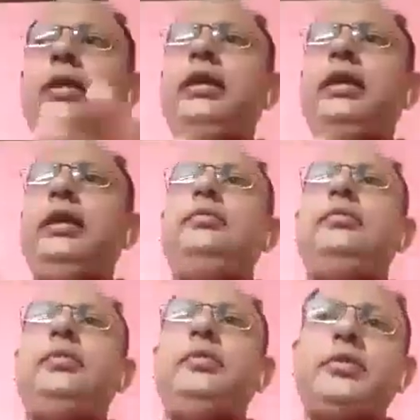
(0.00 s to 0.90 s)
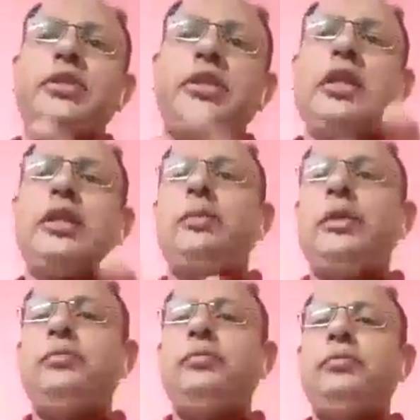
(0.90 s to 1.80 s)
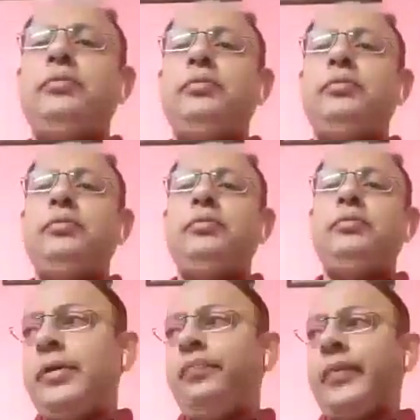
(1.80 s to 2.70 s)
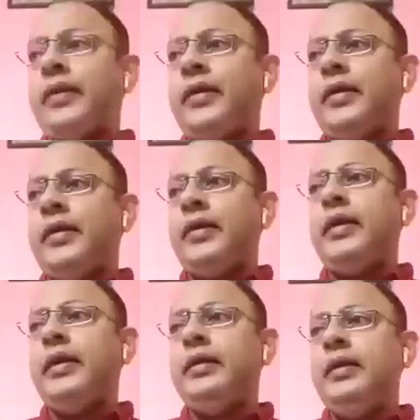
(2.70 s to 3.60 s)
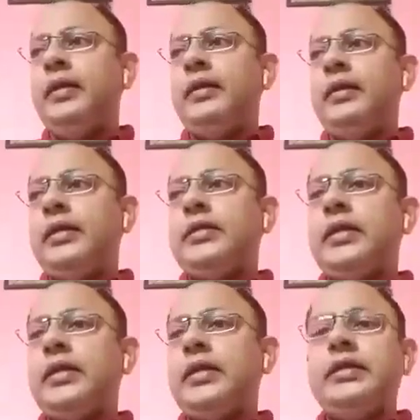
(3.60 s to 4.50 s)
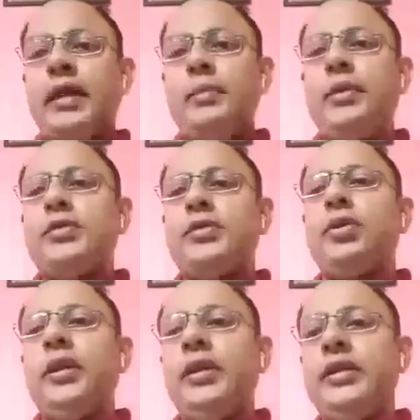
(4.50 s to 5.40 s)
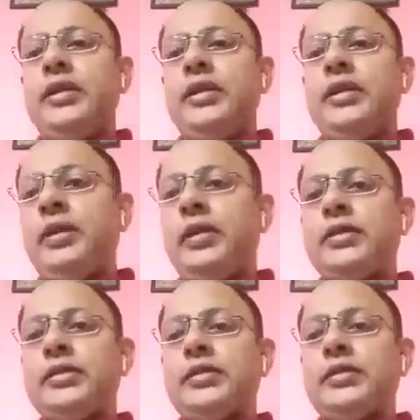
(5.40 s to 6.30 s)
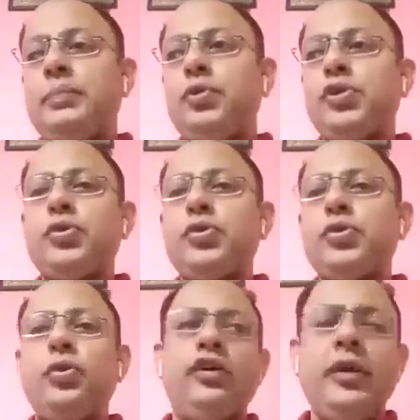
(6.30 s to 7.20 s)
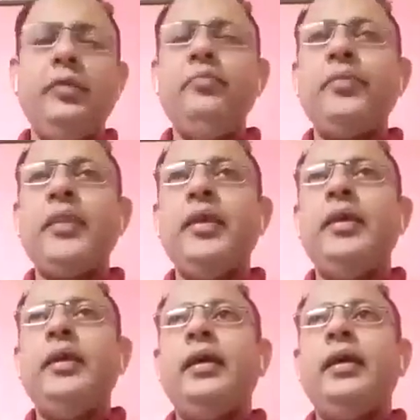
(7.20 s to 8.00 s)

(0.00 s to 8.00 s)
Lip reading: only share my views regarding the changing dynamics of India-Japan relations in the post-Cold War era.